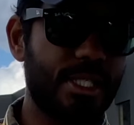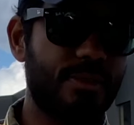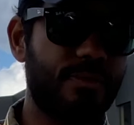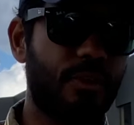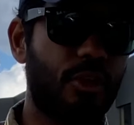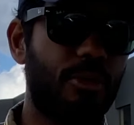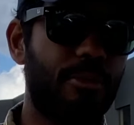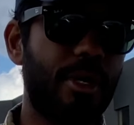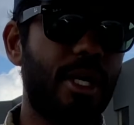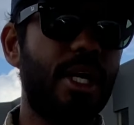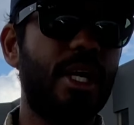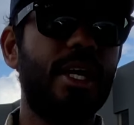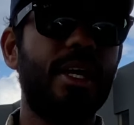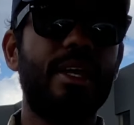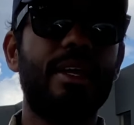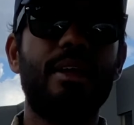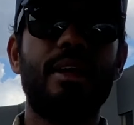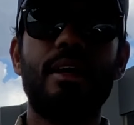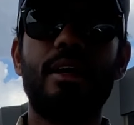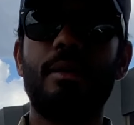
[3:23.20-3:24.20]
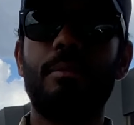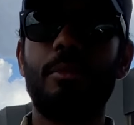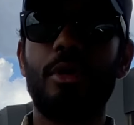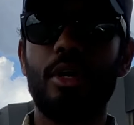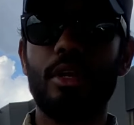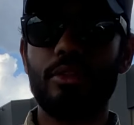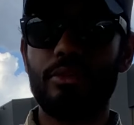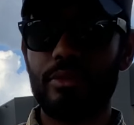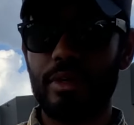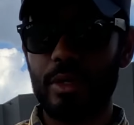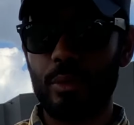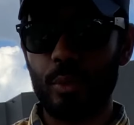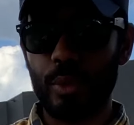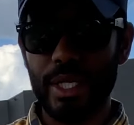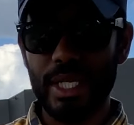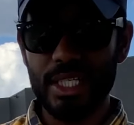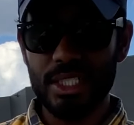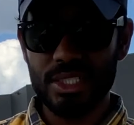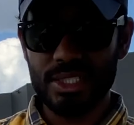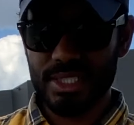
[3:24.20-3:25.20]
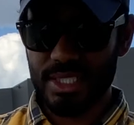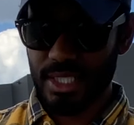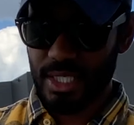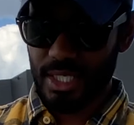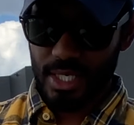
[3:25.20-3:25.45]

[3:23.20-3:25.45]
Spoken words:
for my Model 3 wheels.